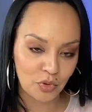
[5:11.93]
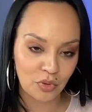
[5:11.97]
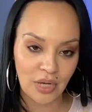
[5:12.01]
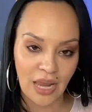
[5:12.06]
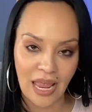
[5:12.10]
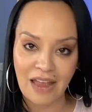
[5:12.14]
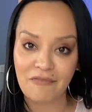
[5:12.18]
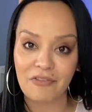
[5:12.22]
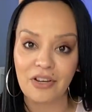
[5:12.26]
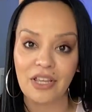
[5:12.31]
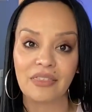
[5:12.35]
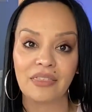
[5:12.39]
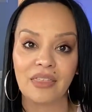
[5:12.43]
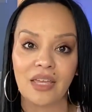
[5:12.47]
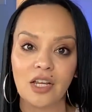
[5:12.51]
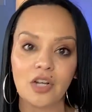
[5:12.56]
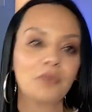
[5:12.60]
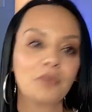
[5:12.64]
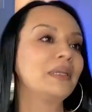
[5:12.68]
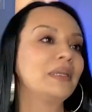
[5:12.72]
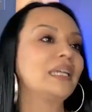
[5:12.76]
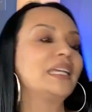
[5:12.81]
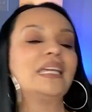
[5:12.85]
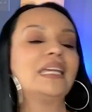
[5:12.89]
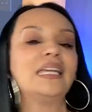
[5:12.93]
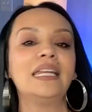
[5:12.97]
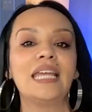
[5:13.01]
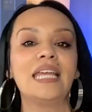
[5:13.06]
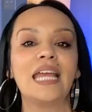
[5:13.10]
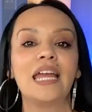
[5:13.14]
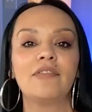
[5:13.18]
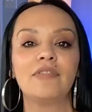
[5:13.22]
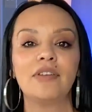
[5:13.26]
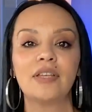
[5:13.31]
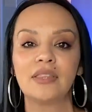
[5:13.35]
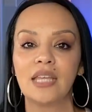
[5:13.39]
everything, her
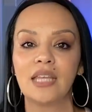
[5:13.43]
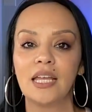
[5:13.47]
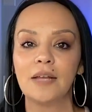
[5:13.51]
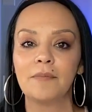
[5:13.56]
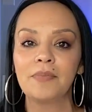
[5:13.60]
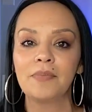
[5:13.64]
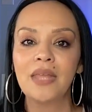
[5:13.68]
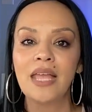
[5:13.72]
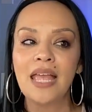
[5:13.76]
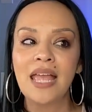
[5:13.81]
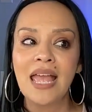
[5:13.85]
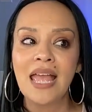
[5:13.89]
bikini, everything.